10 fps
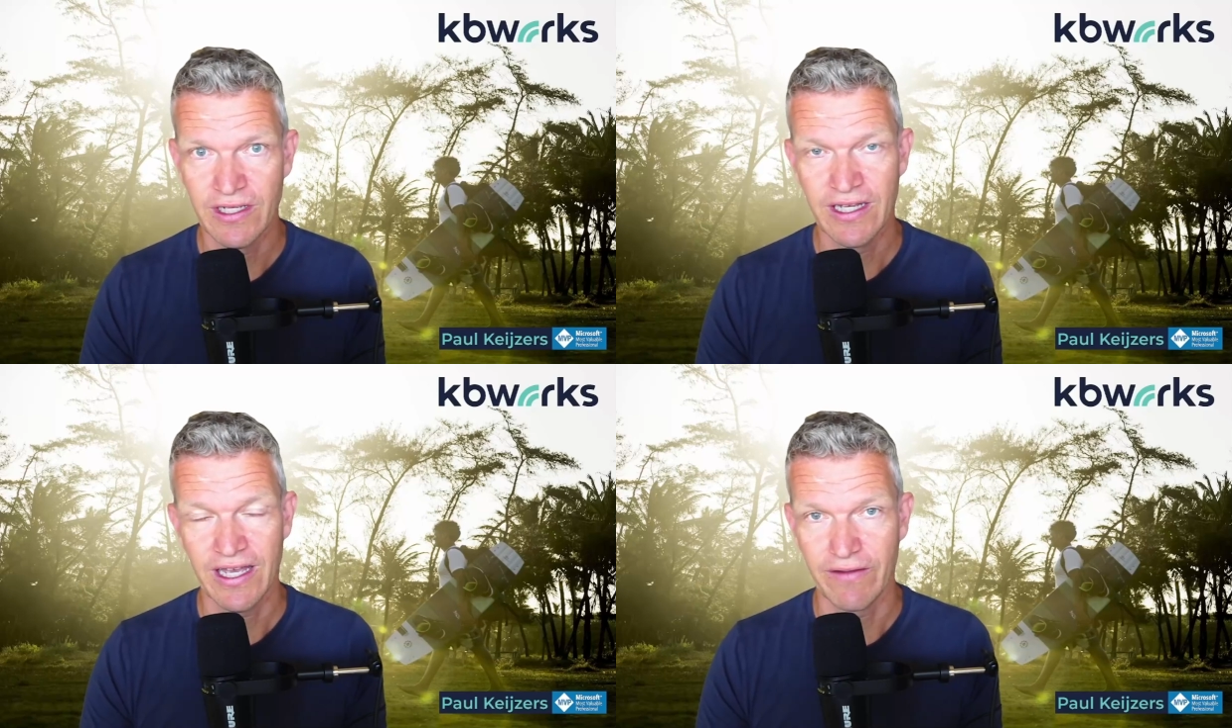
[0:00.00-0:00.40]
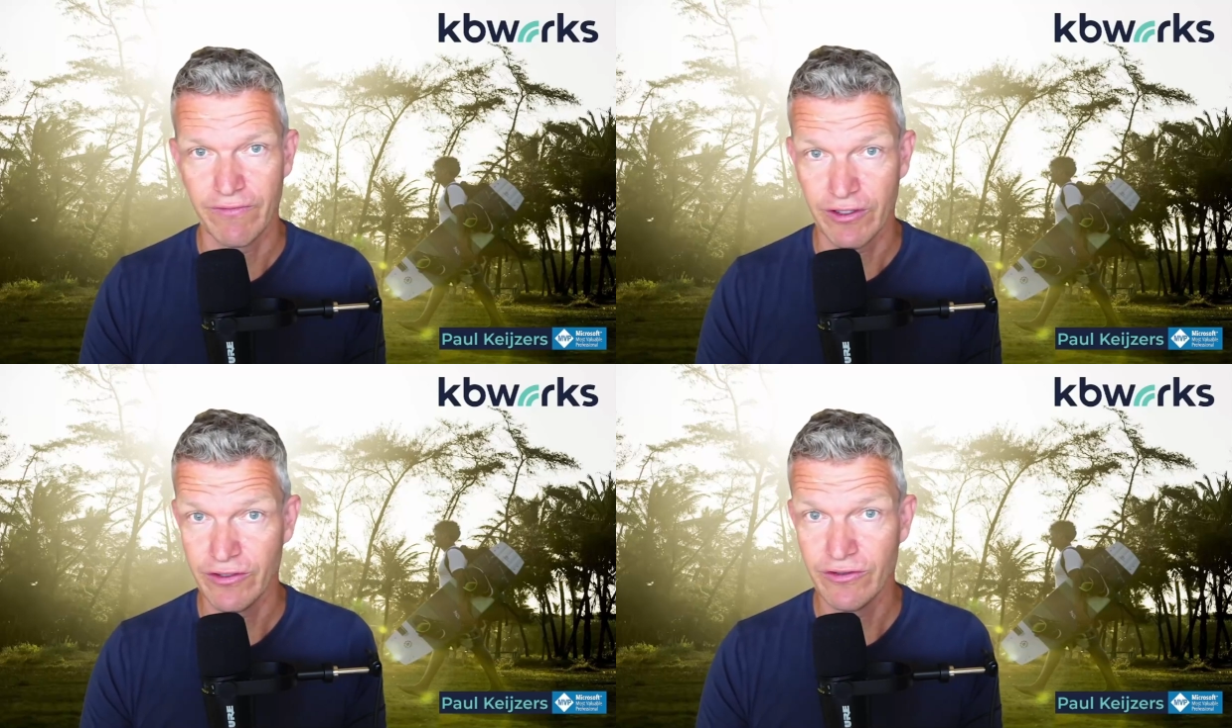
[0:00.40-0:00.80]
and
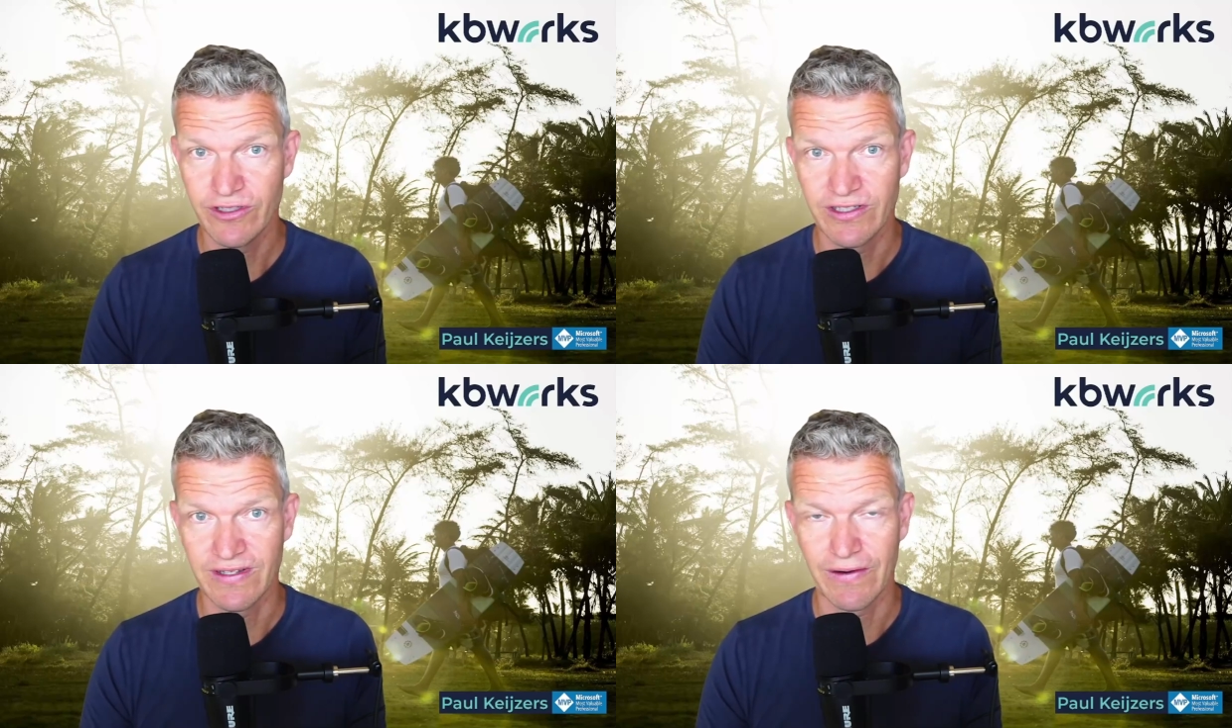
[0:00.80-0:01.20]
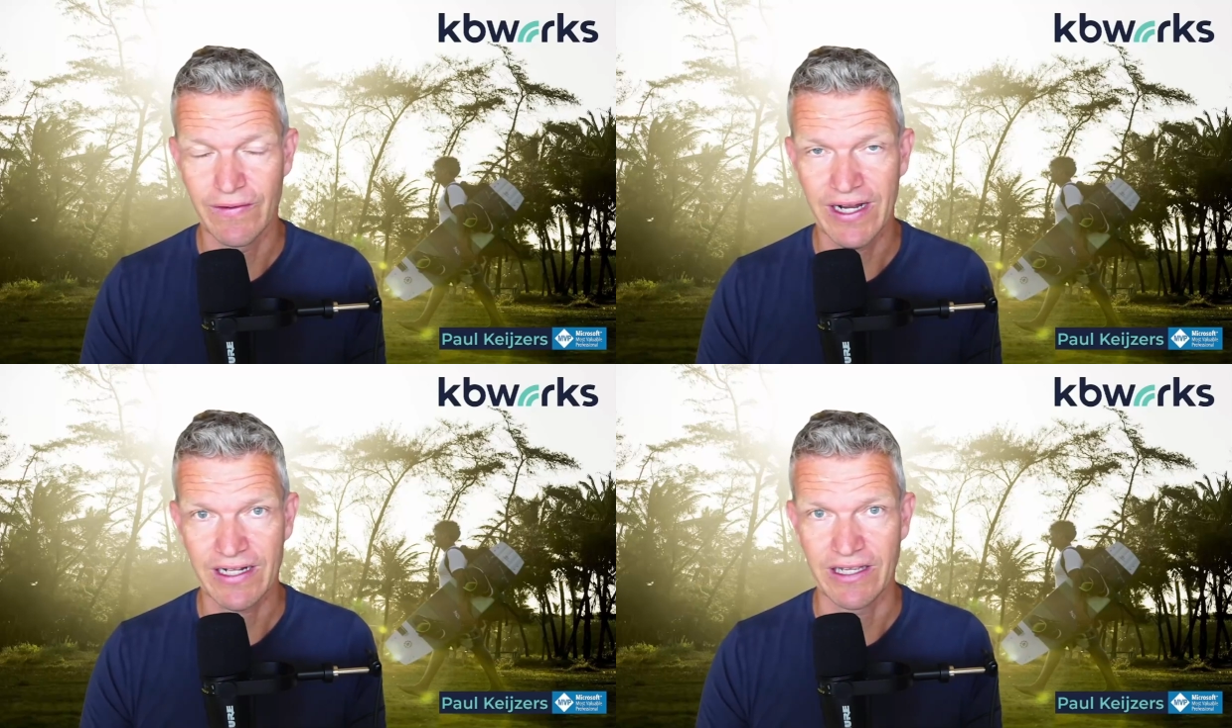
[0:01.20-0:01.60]
will use it
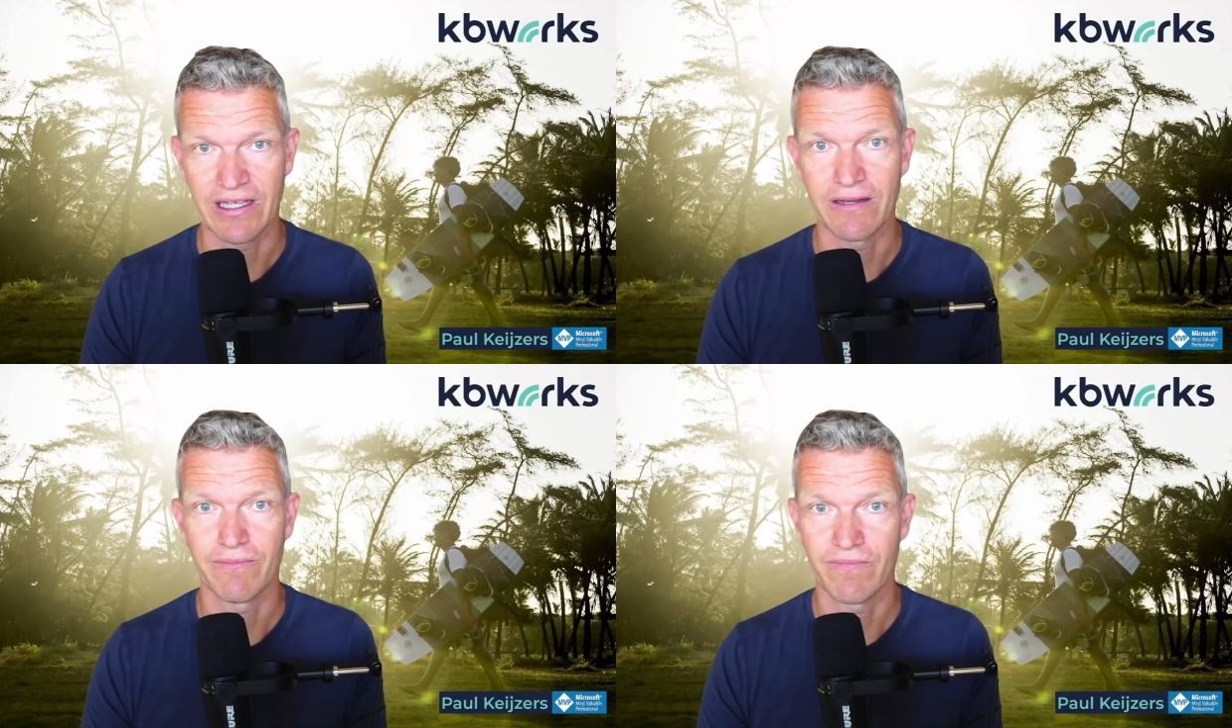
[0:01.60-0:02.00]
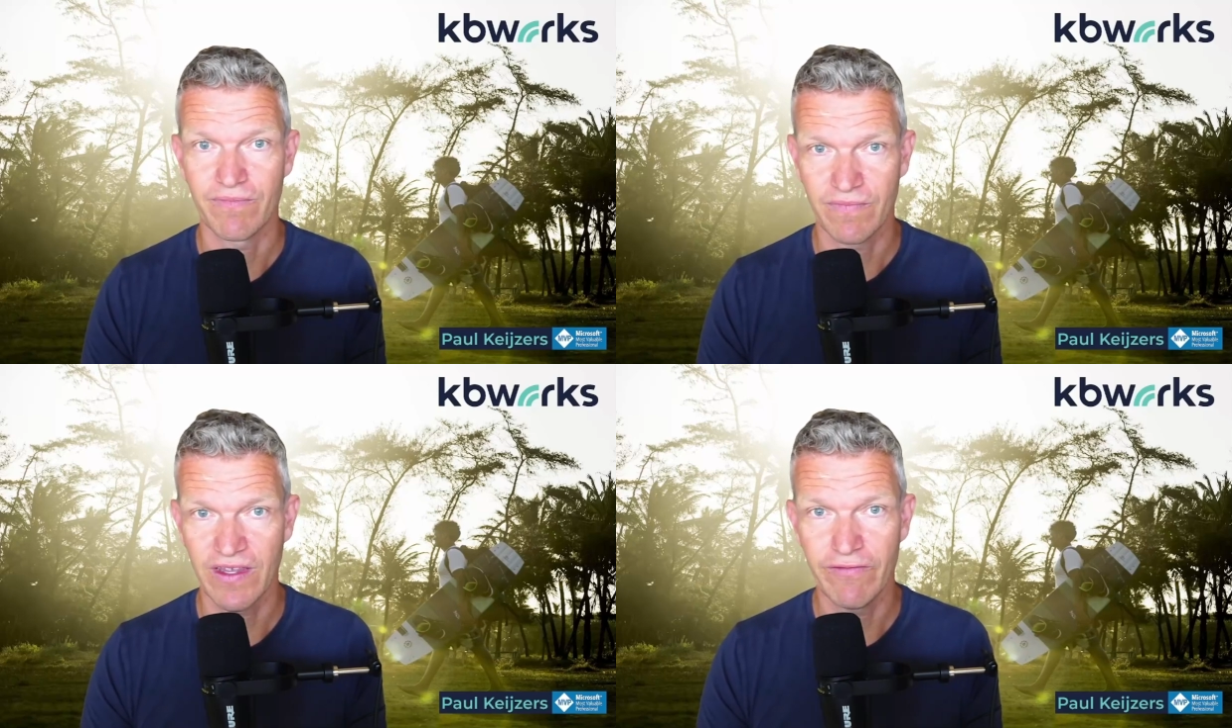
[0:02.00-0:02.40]
directly,
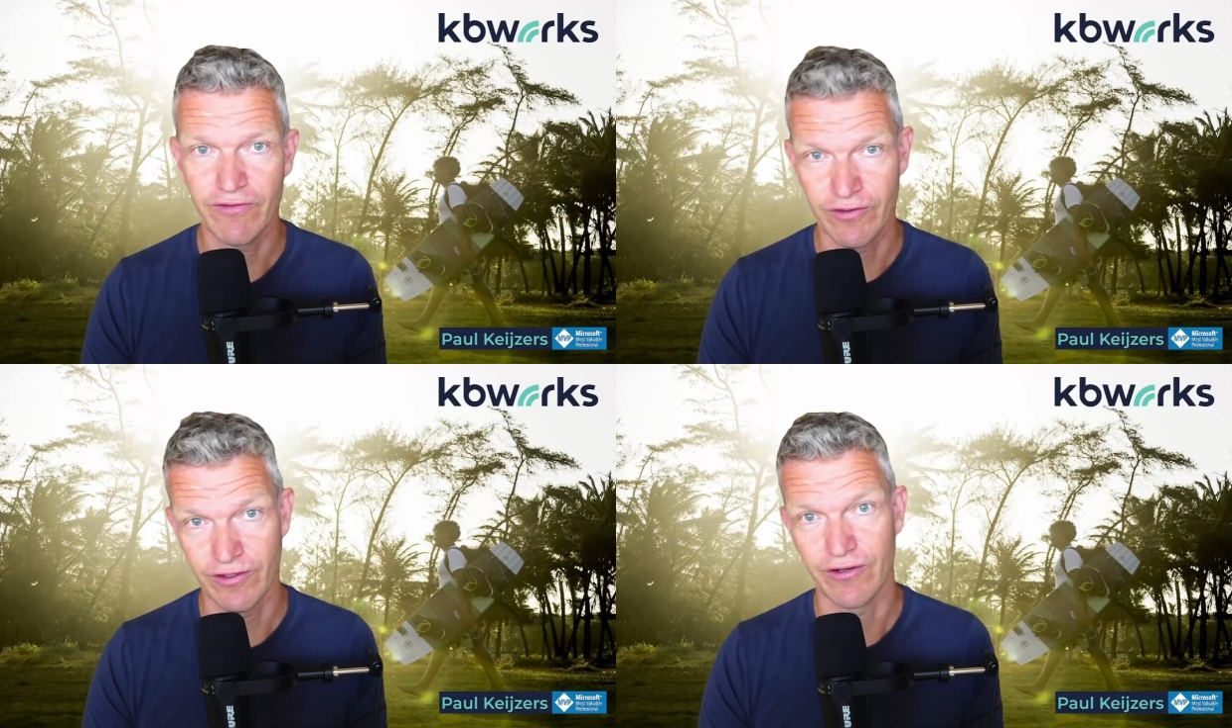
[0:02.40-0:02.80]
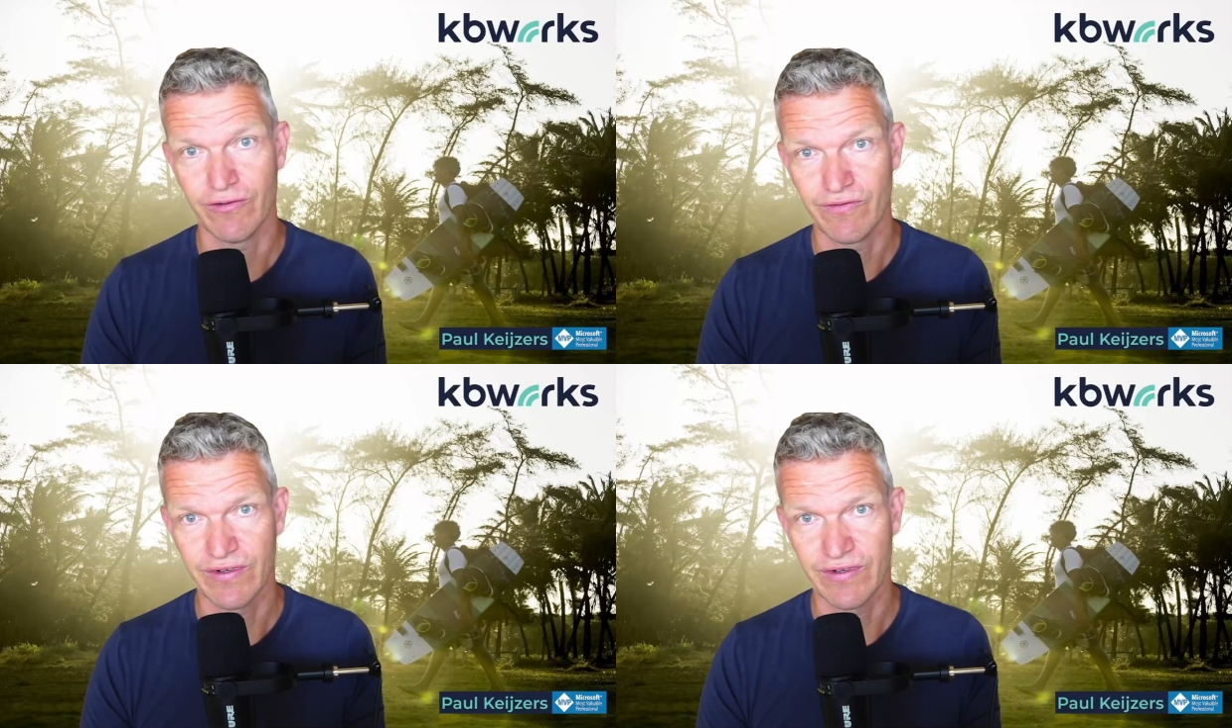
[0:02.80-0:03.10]
if you know where